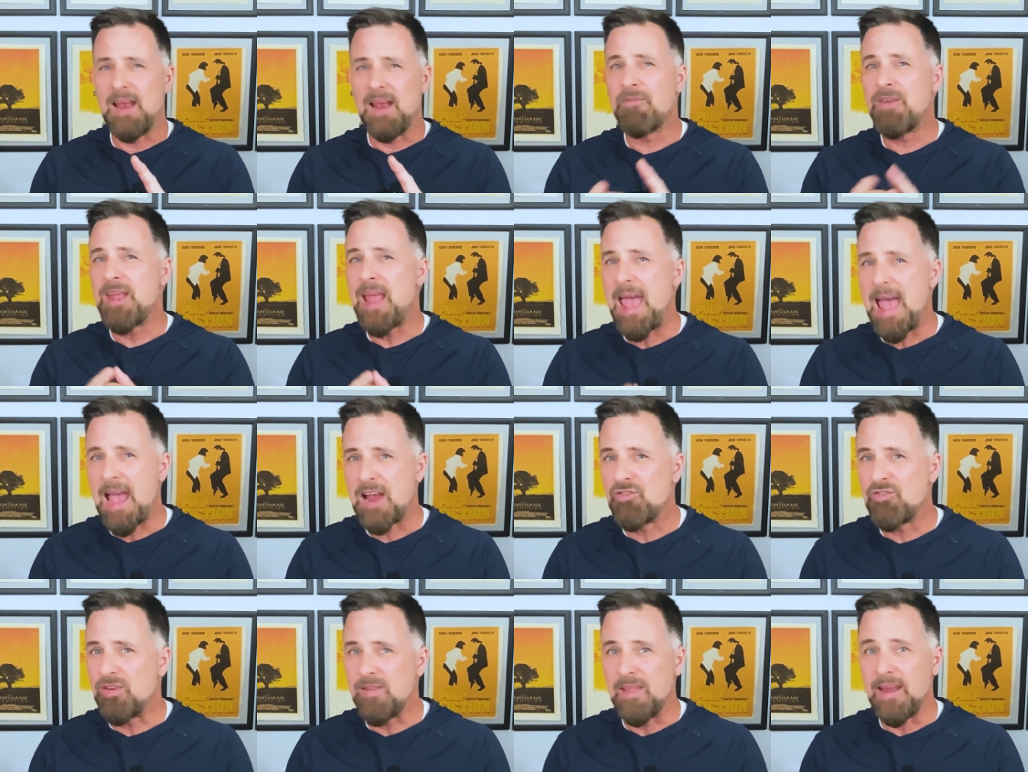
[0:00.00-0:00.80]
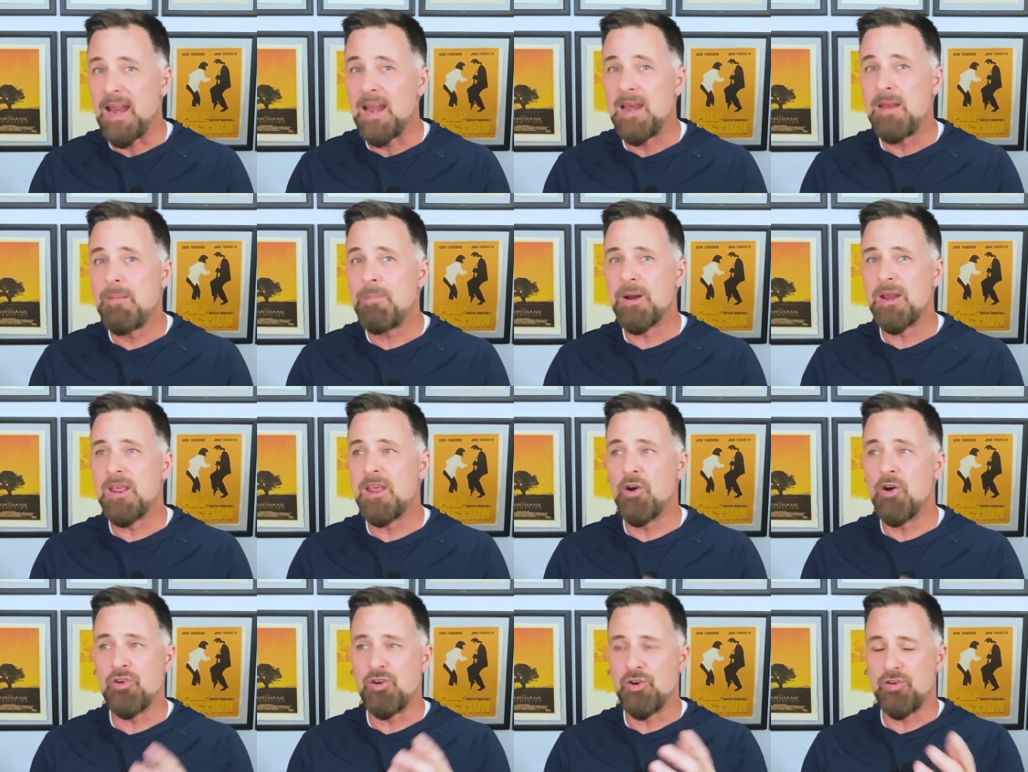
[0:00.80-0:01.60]
every action that anybody
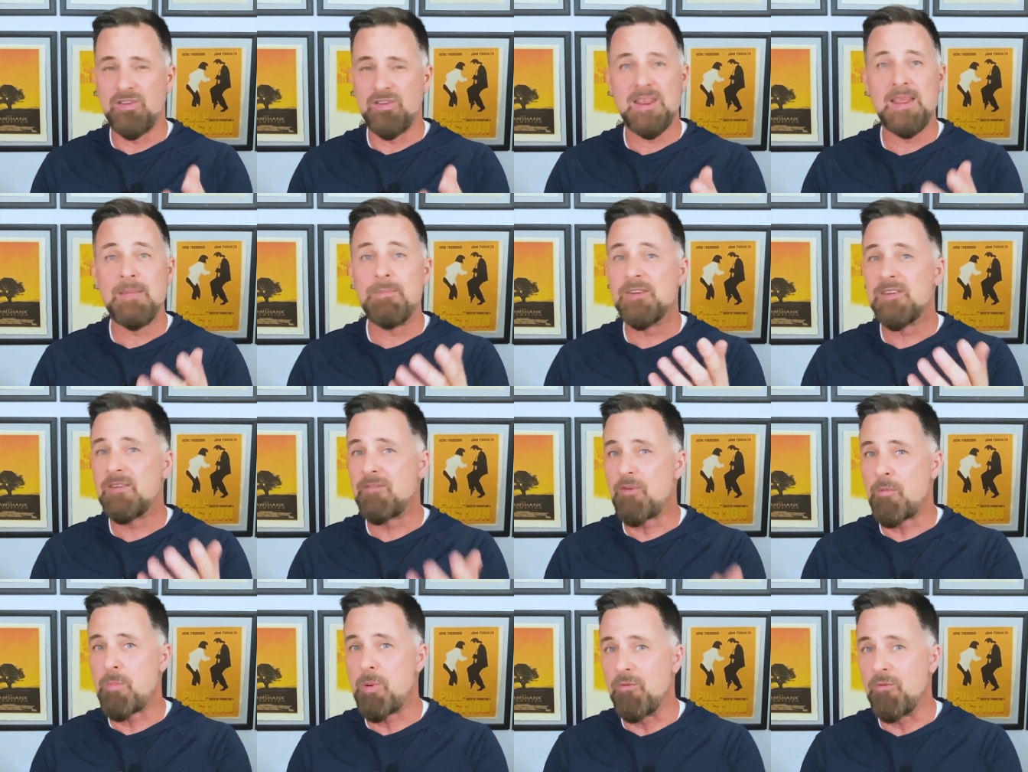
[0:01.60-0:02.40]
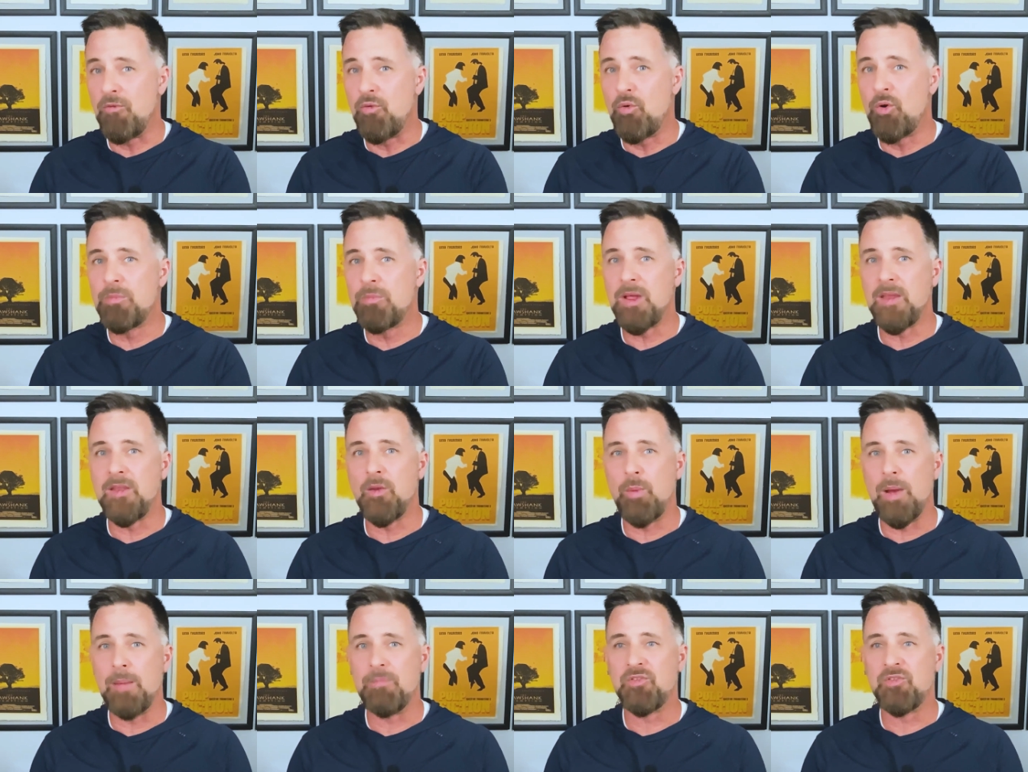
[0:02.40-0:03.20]
on your team has ever performed on the
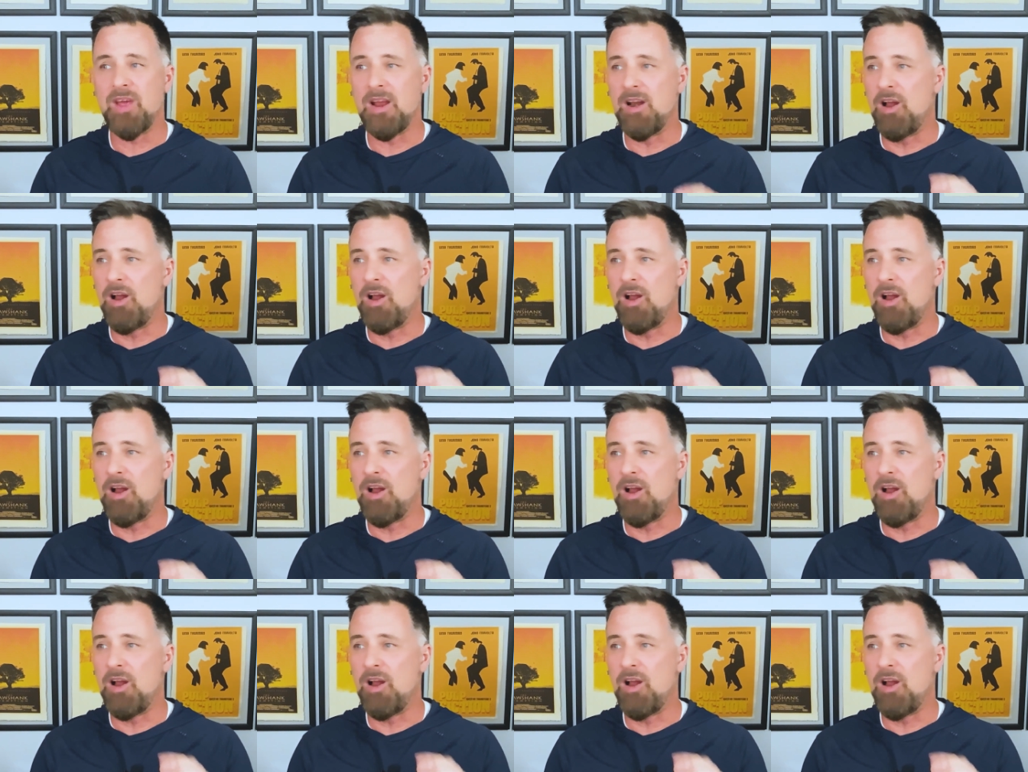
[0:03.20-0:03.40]
website,